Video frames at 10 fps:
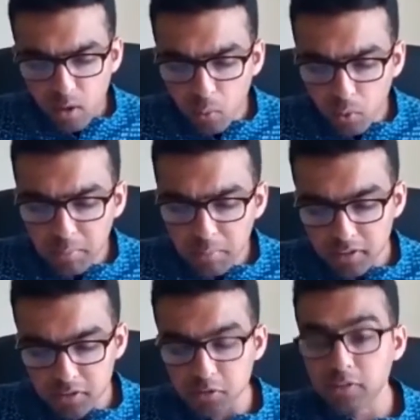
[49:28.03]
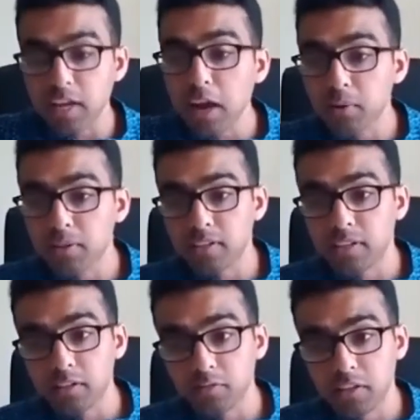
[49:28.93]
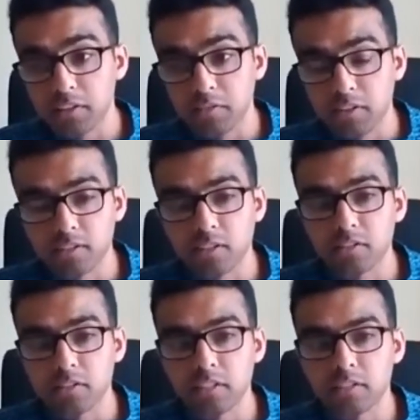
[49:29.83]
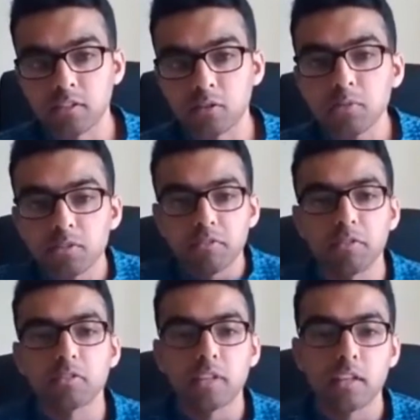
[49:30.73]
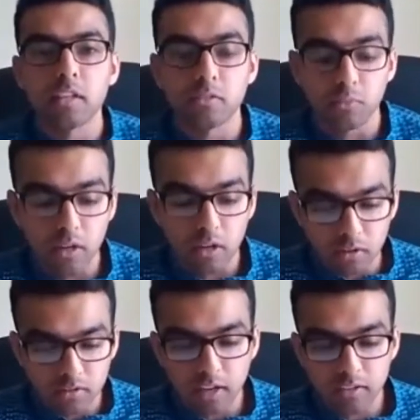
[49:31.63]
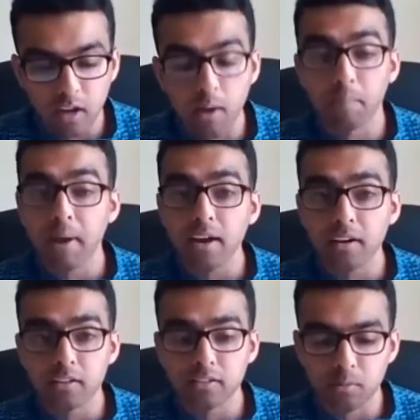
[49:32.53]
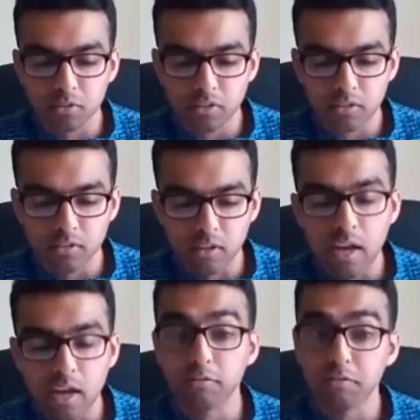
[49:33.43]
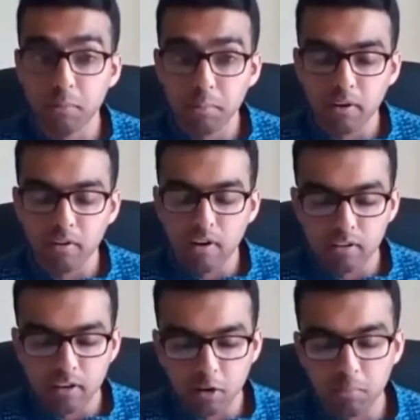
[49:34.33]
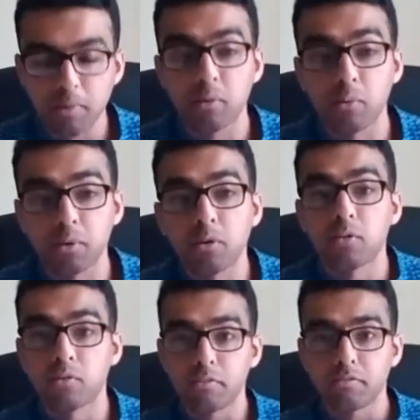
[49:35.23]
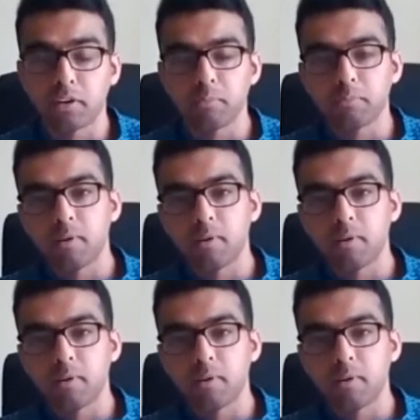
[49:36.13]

what I'm going to do now in the next phase of our discussion is to almost give you a sense of what it looks like to unpack an assumption and flip it around a little bit in what we call a reframe.